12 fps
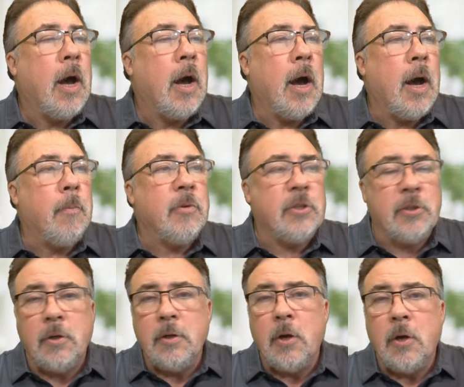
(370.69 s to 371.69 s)
Um,
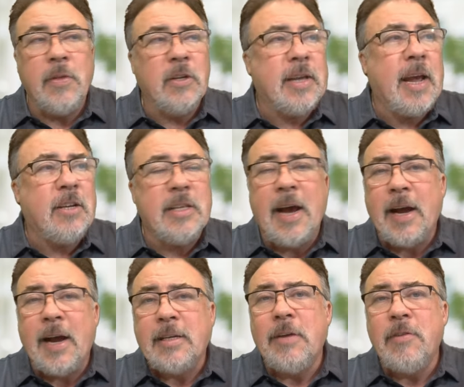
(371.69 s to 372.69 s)
you know, in this case, the
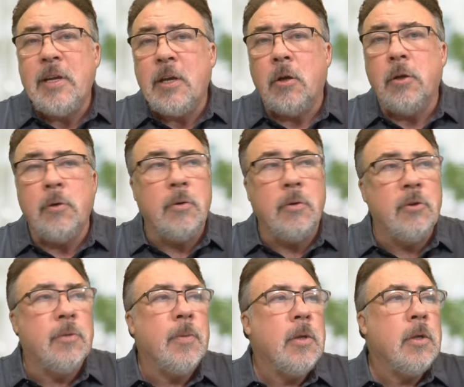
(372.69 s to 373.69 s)
activity
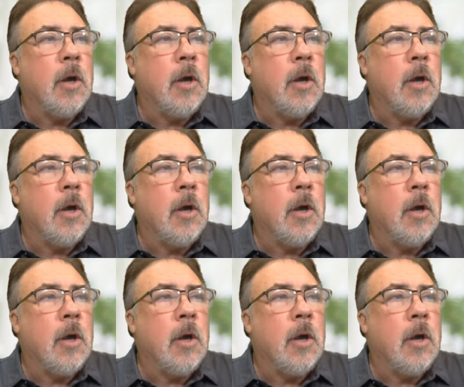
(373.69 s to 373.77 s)
includes